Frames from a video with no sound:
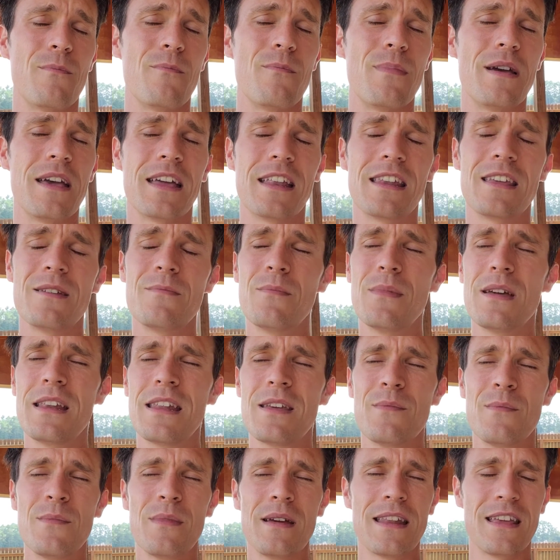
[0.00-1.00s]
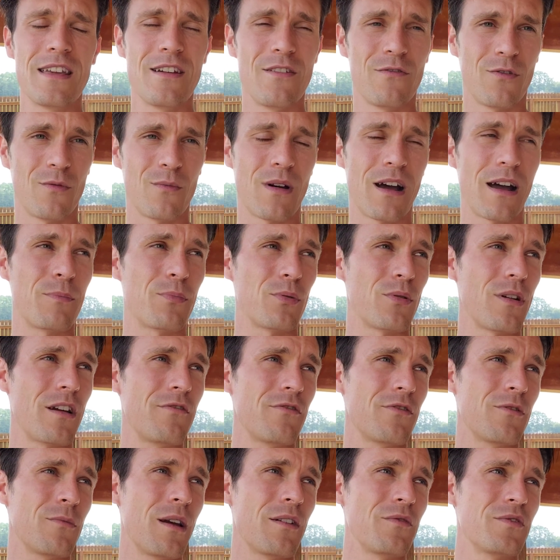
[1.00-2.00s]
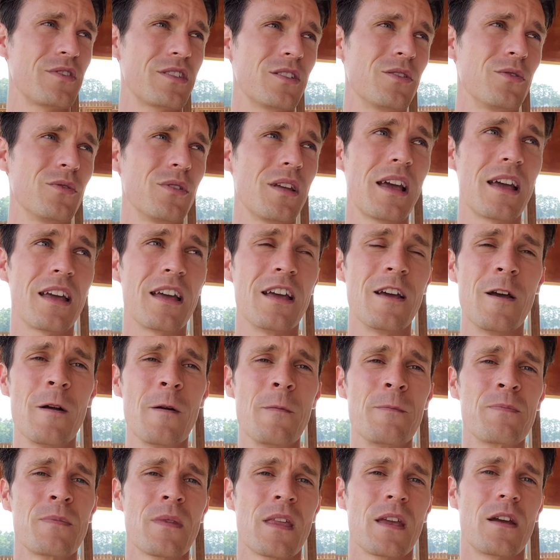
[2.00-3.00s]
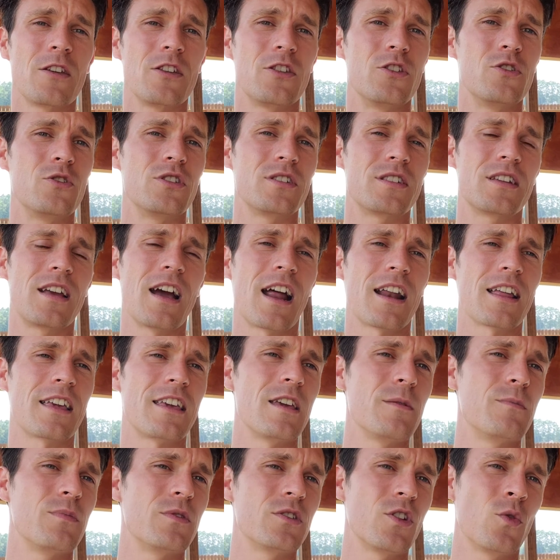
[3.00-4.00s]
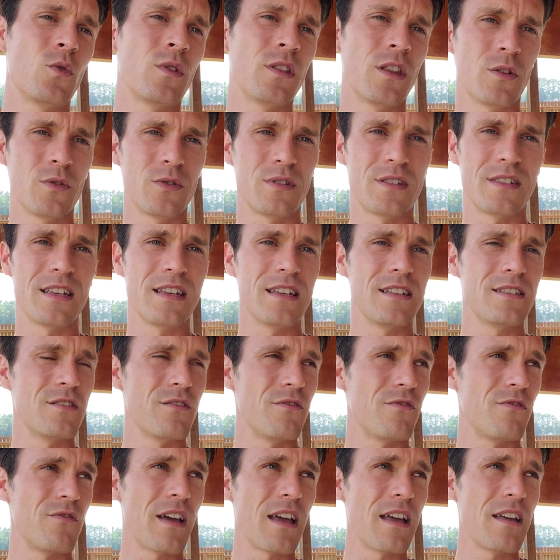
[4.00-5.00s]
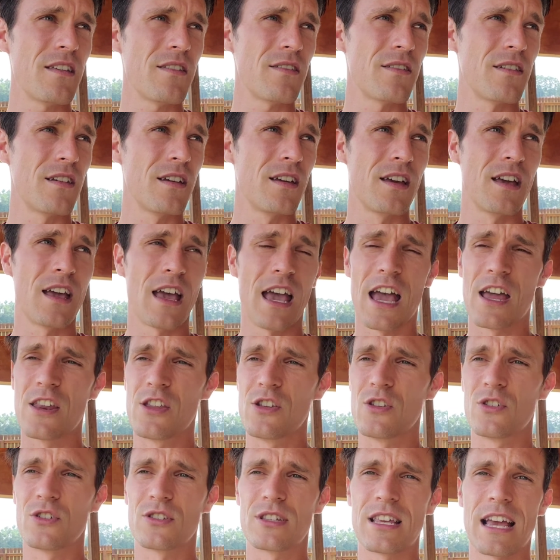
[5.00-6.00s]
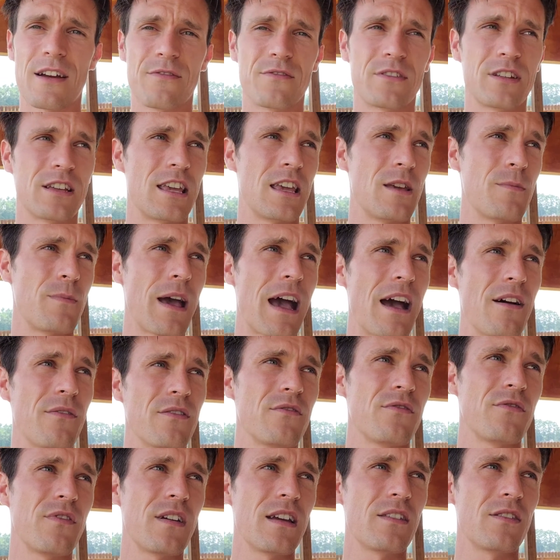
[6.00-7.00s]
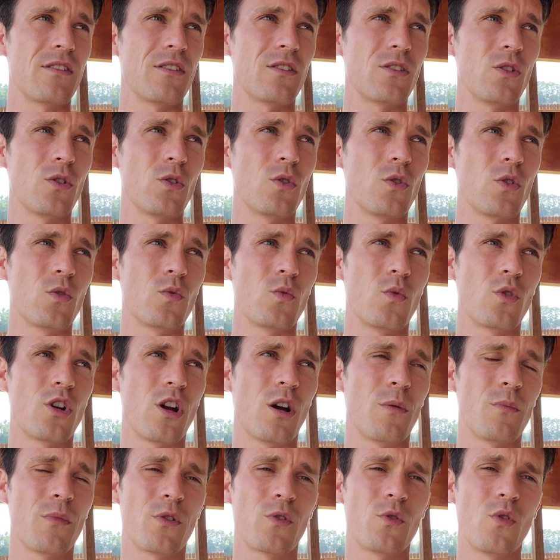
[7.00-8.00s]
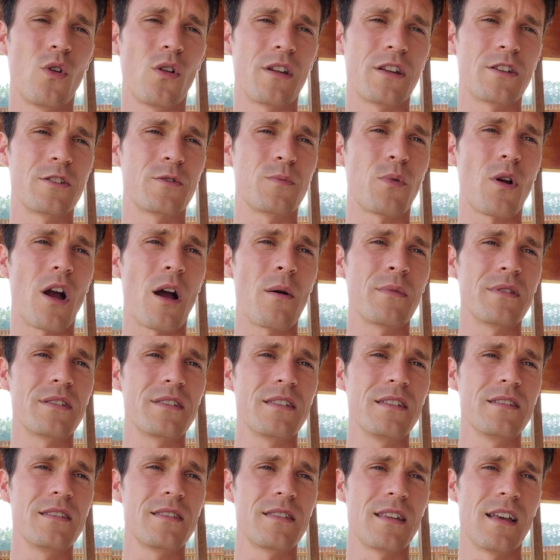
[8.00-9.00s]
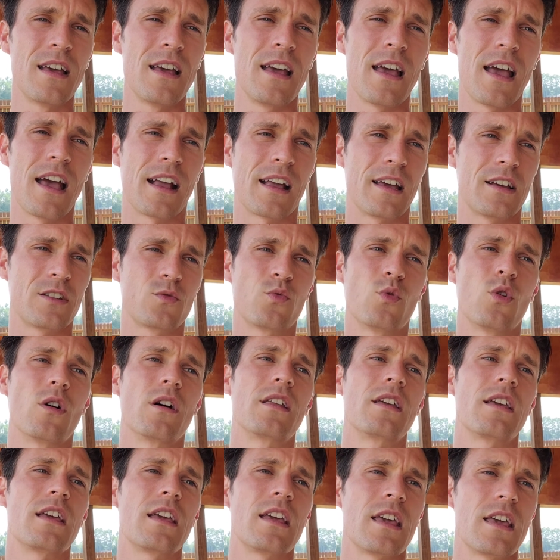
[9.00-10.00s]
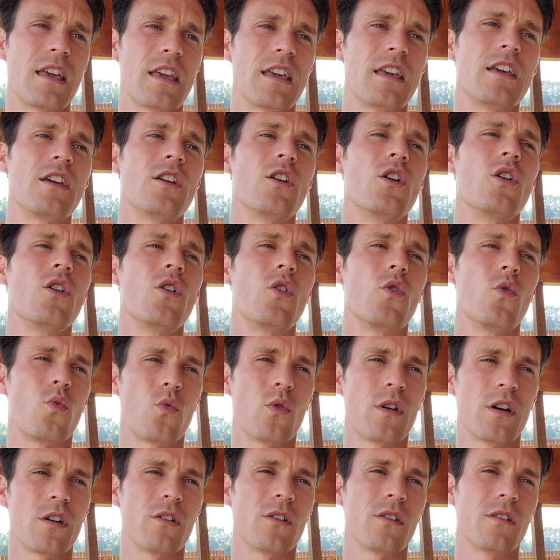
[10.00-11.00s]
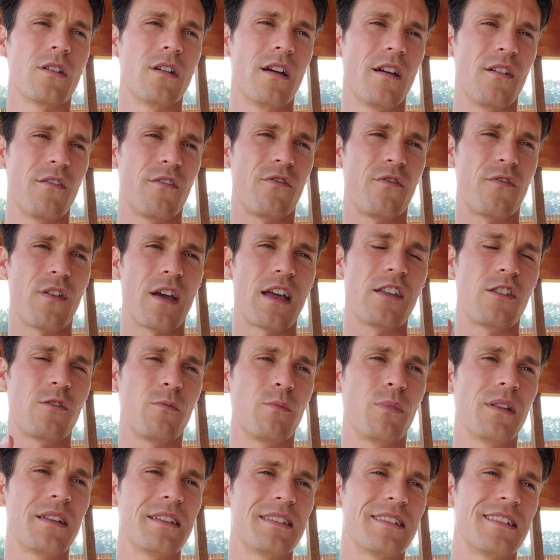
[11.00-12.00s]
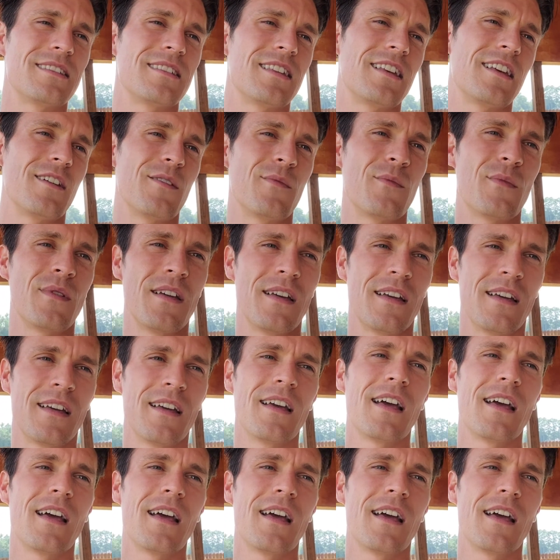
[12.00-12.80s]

Many, many, many of them. I pray for them every single day. You just got to keep sowing those seeds of faith. And you just have to keep having faith that the Lord will come through on His promises. And guess what? He will. Faith pleases Him.